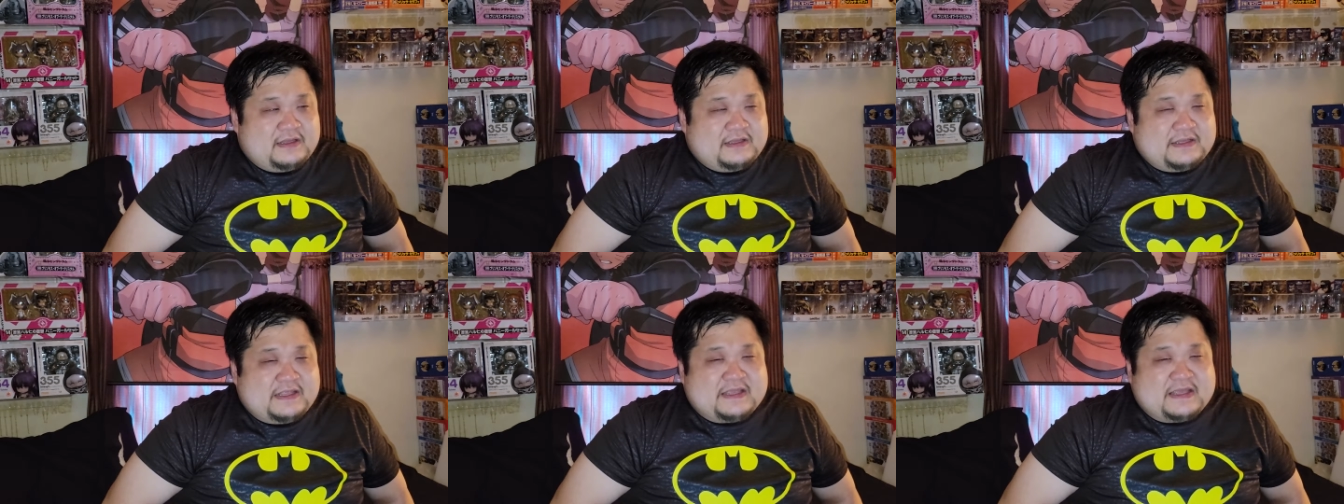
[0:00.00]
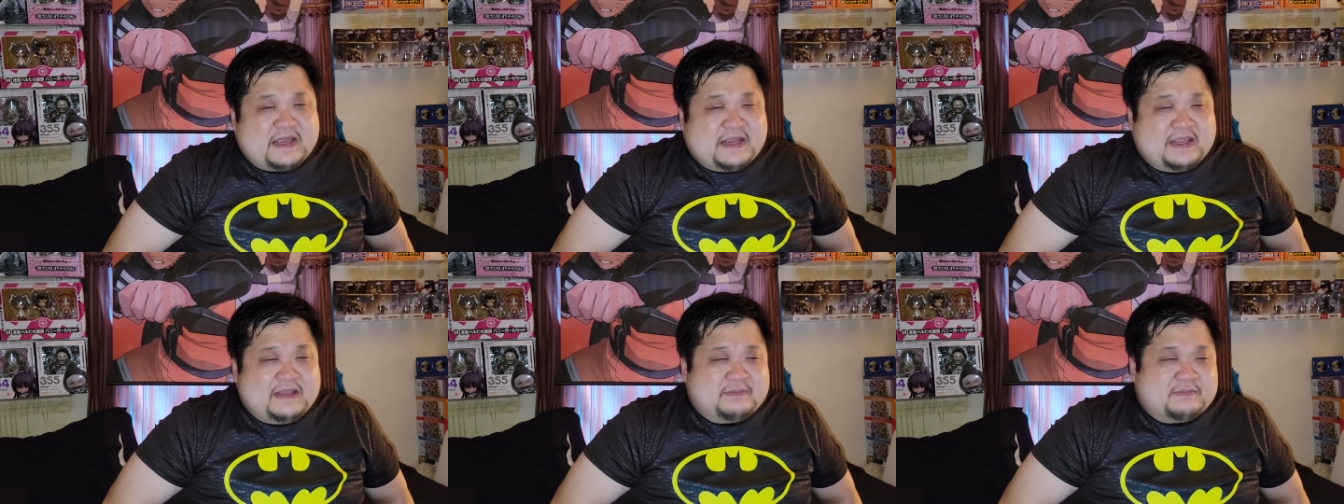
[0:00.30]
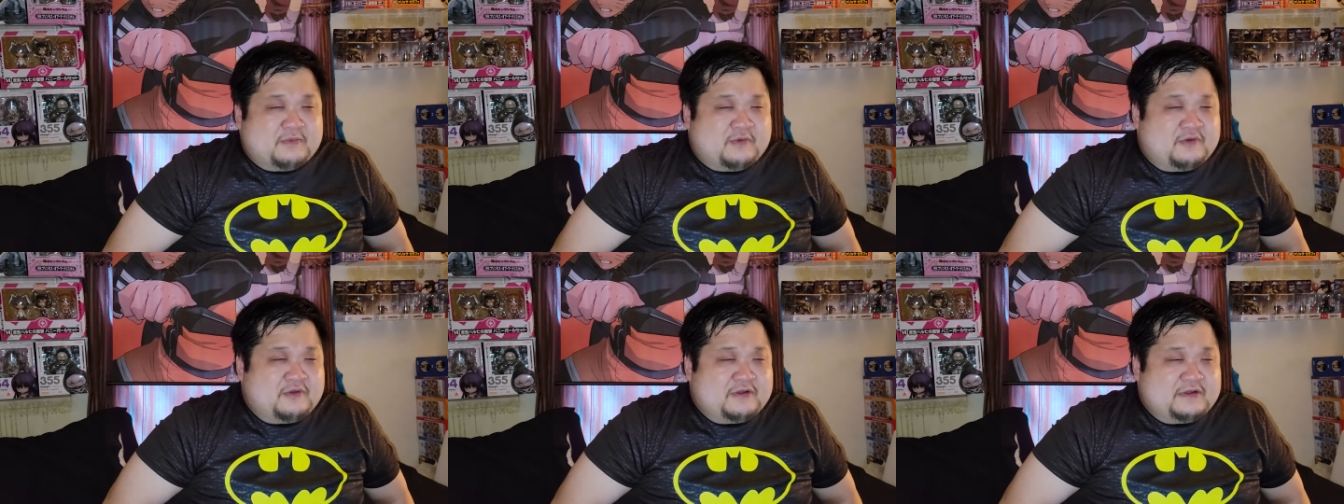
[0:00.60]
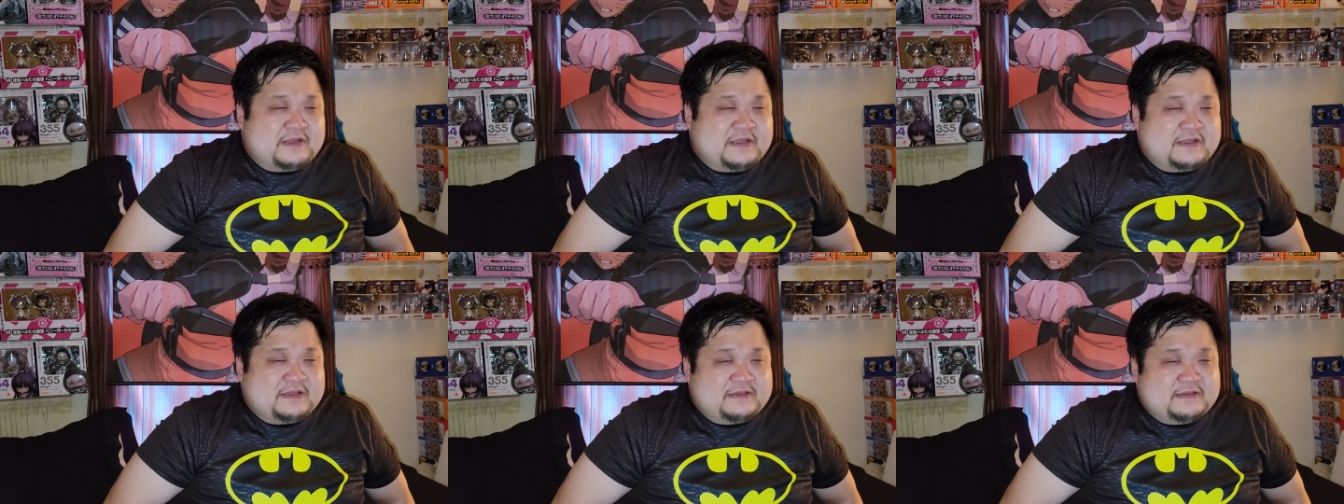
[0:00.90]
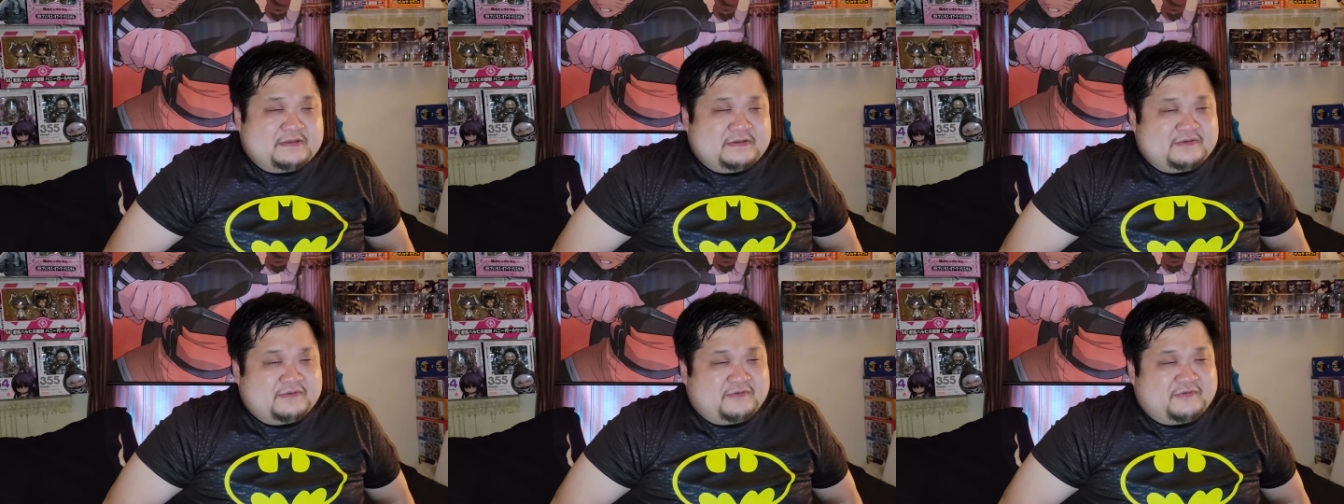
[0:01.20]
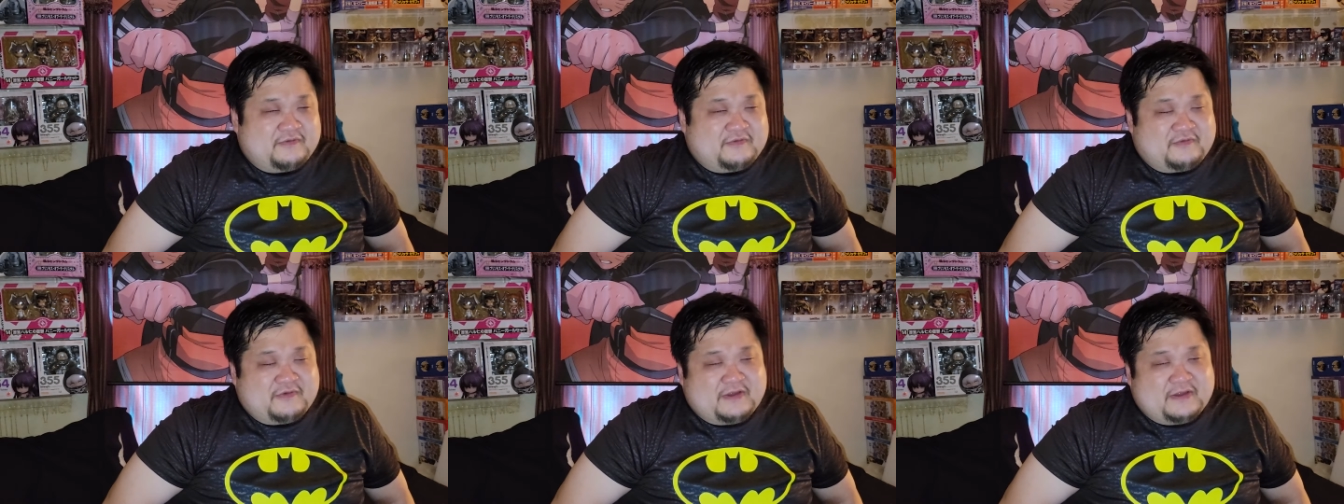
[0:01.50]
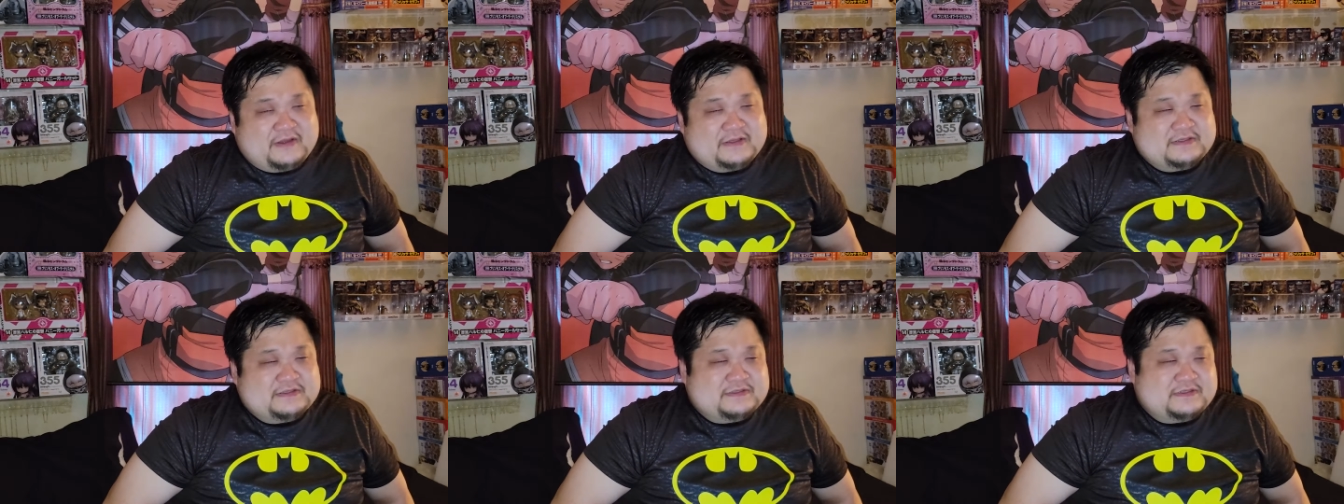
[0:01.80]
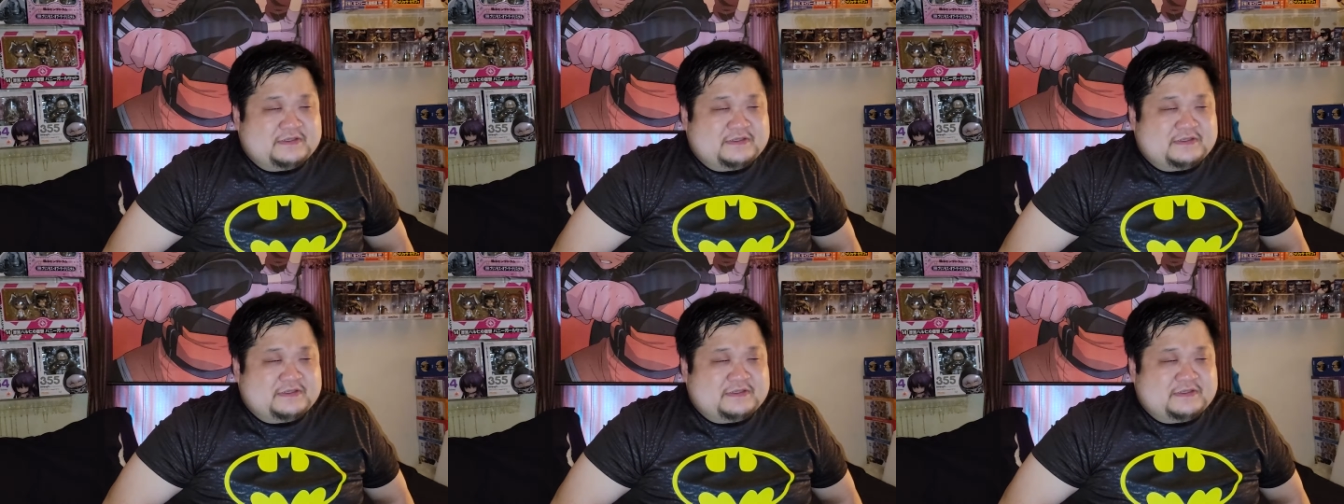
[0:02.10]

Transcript: they kind of hit more that friend.